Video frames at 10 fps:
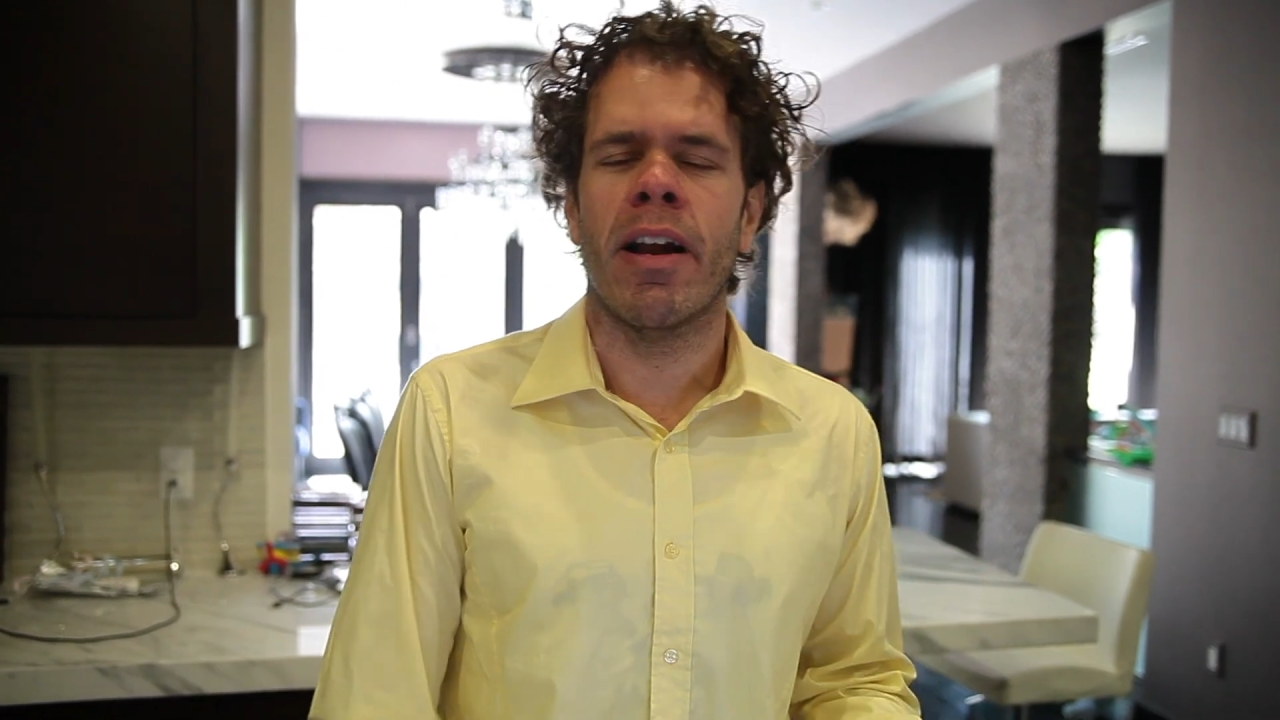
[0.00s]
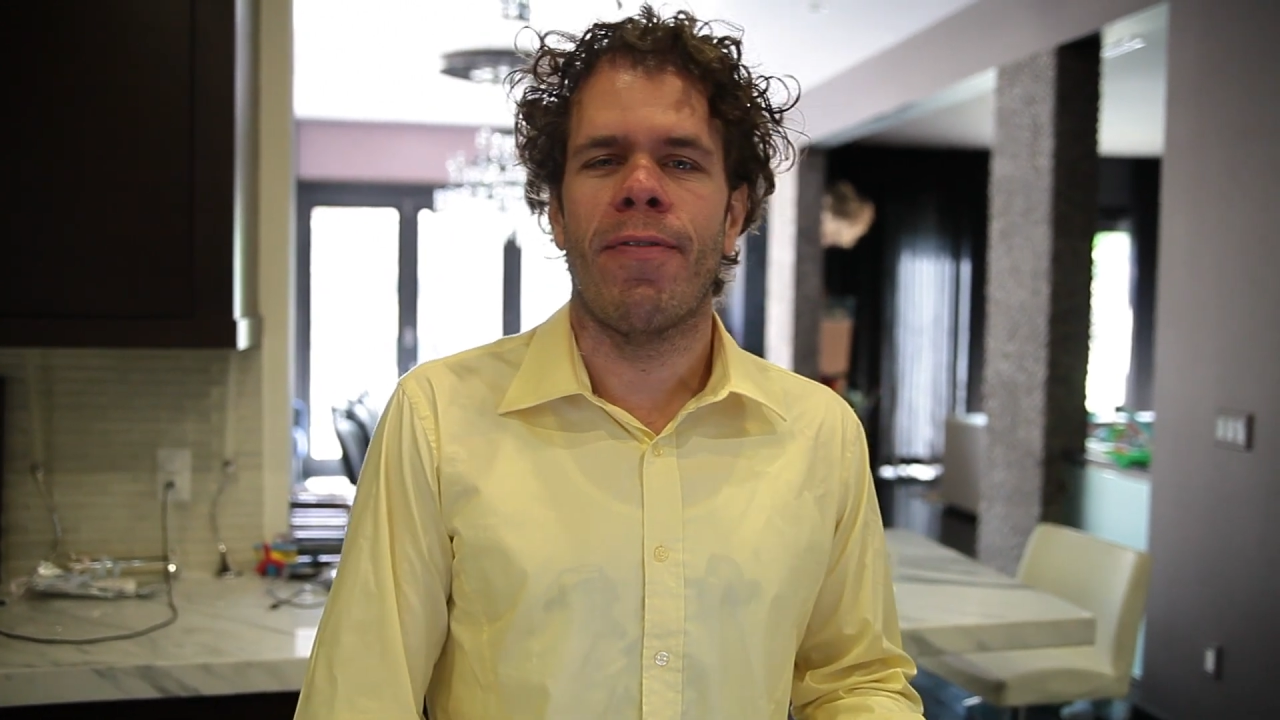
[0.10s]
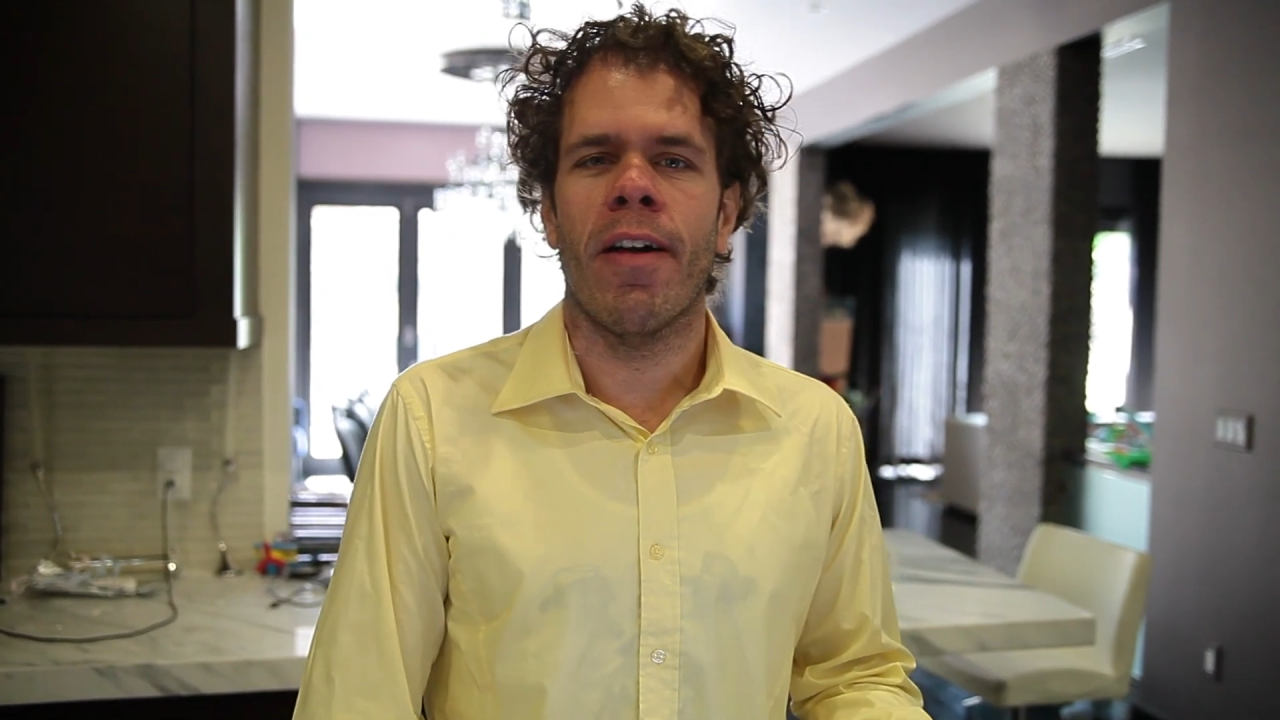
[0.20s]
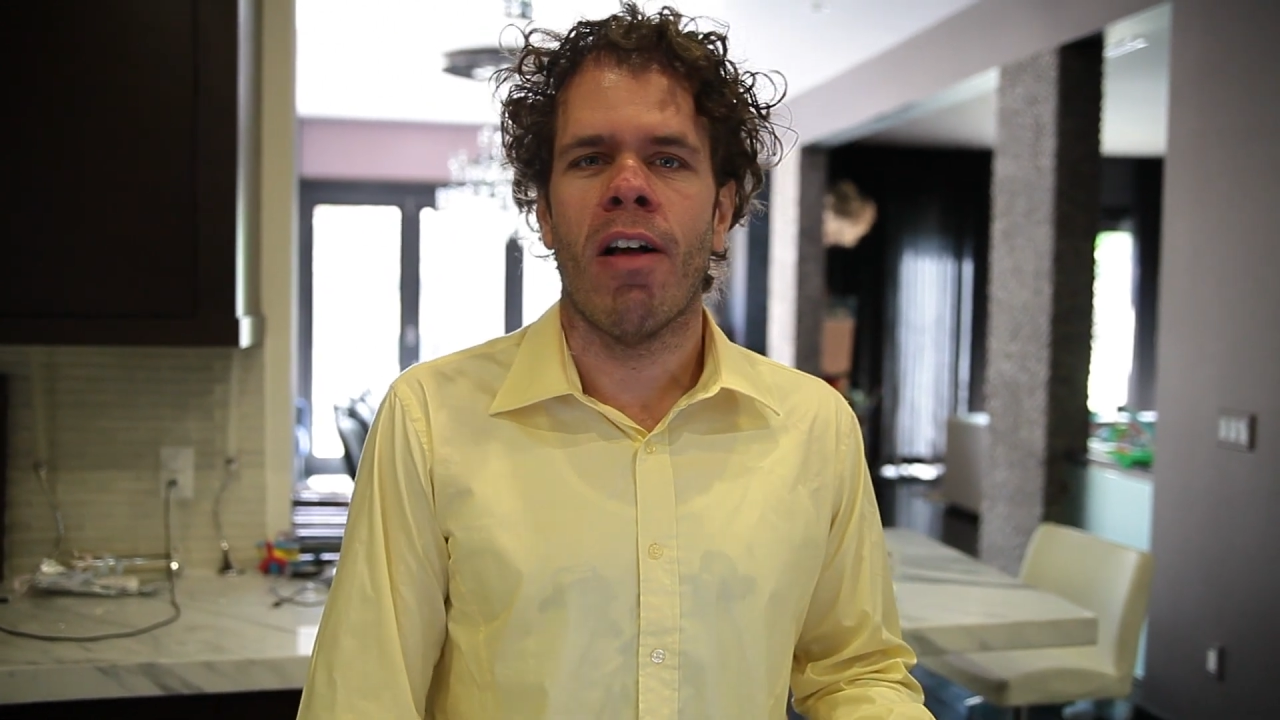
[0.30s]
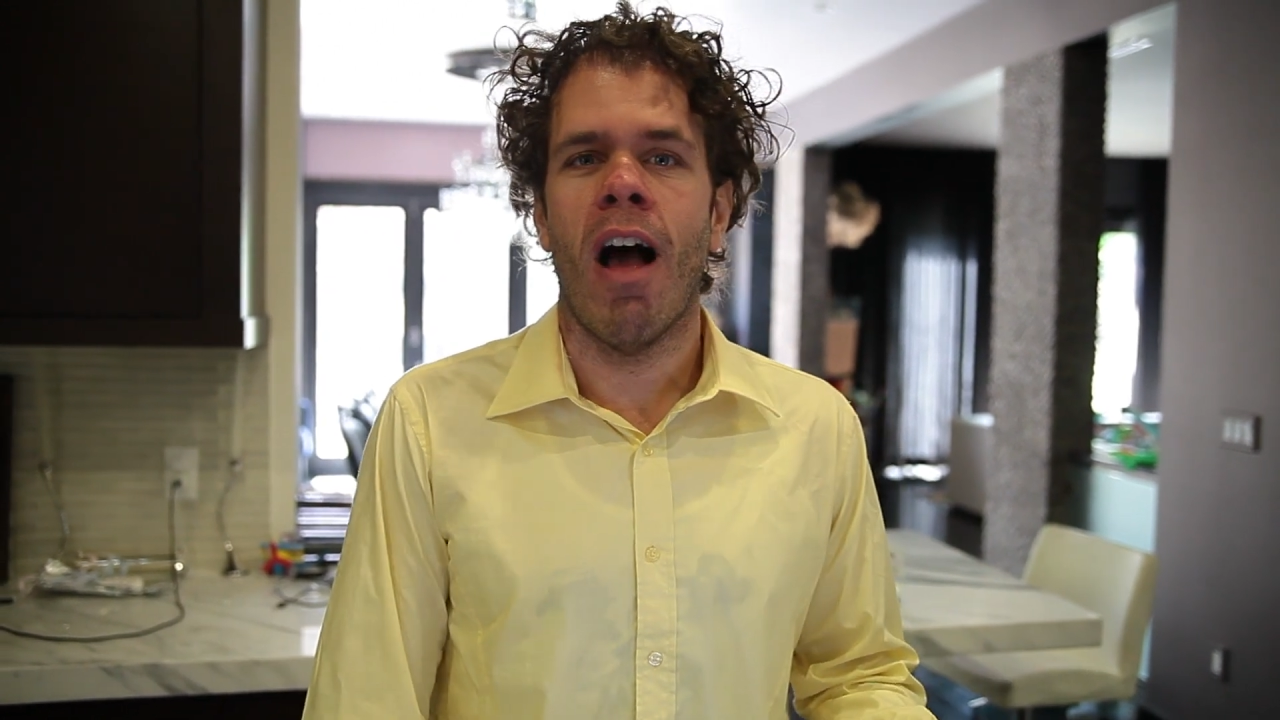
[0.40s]
to
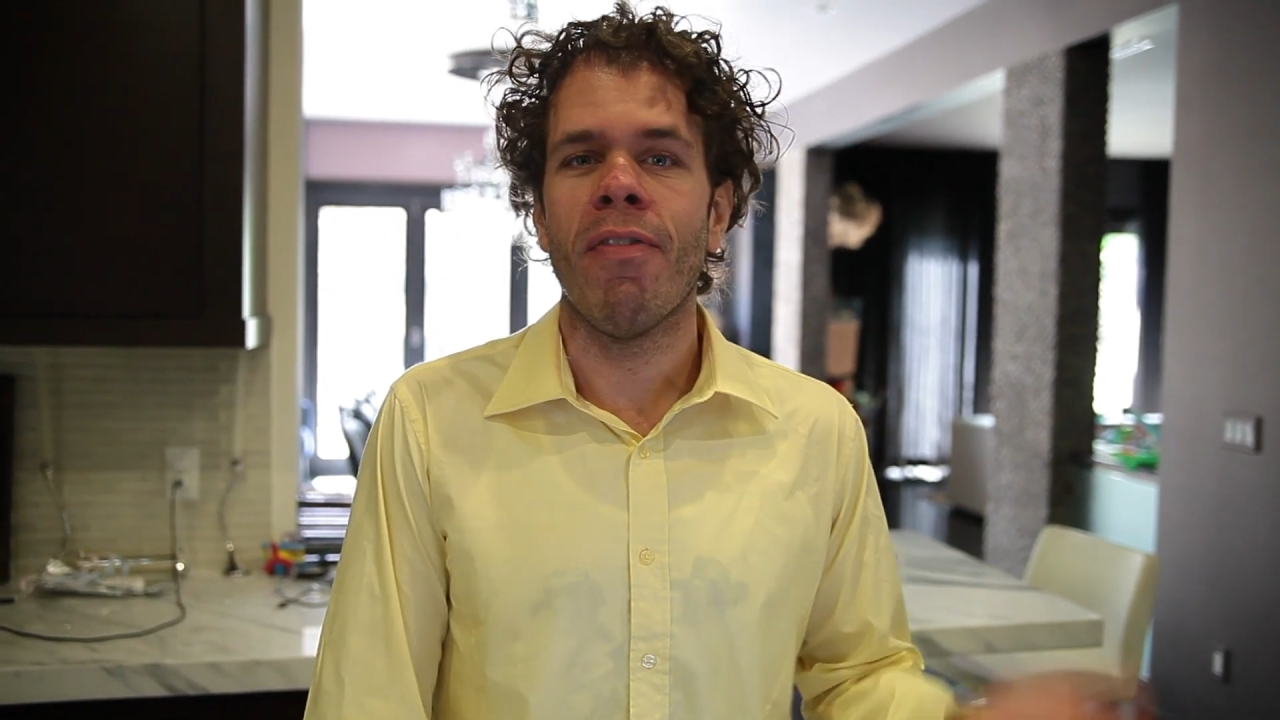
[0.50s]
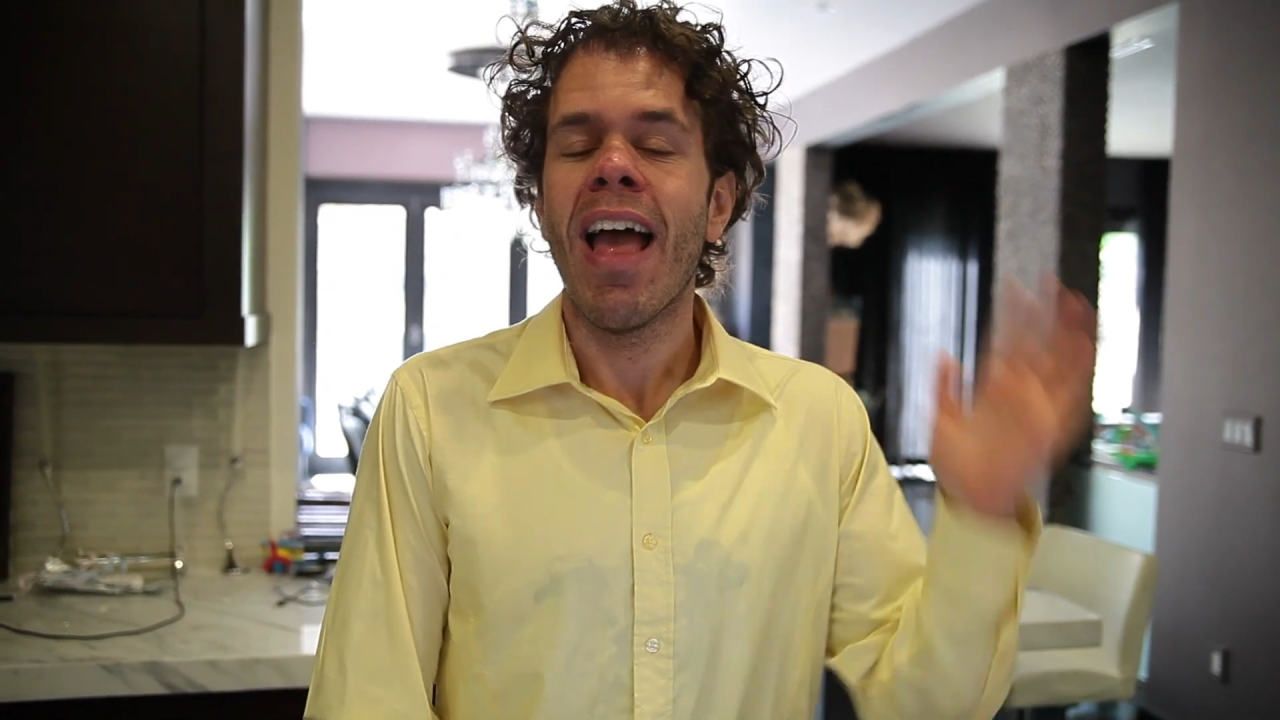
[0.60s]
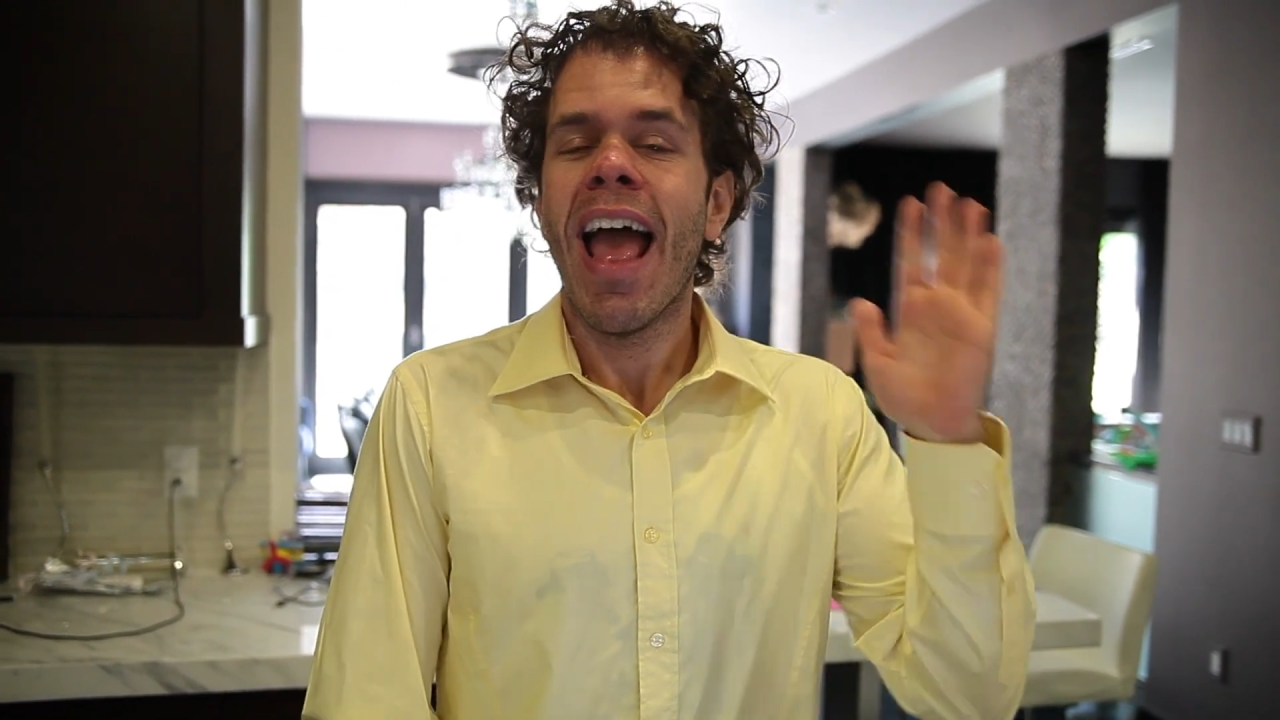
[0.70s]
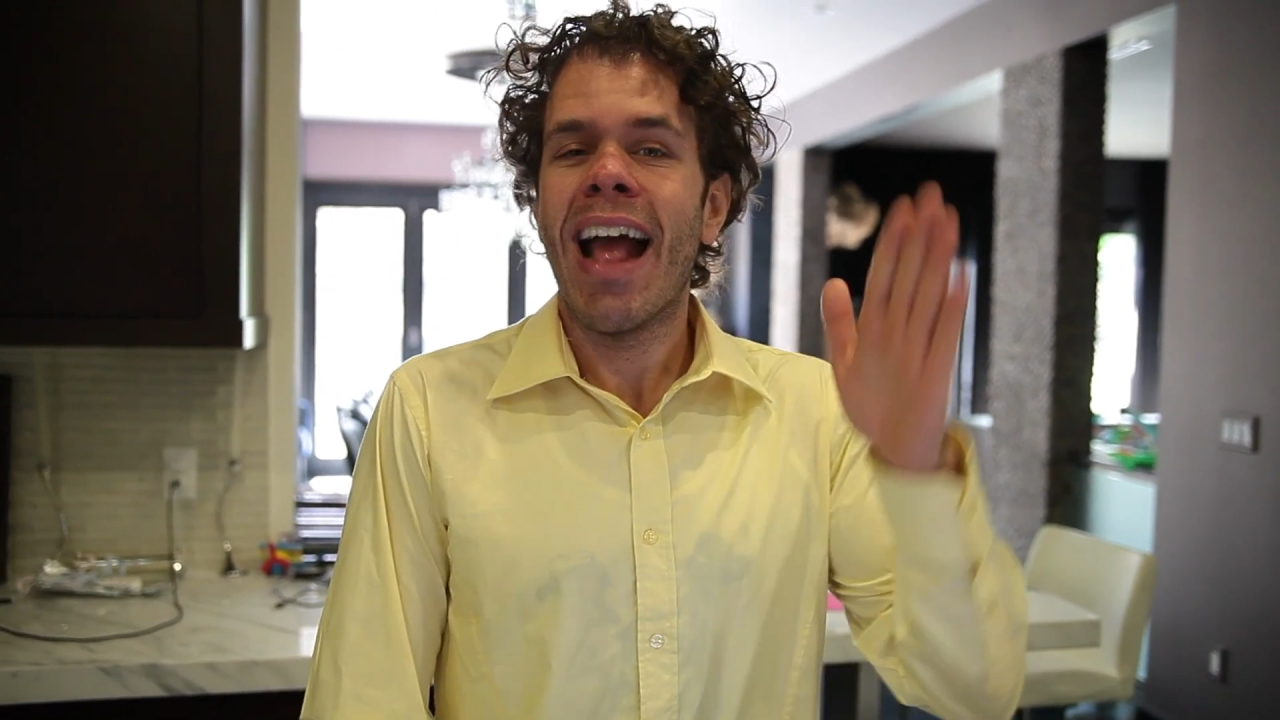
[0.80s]
fuck off,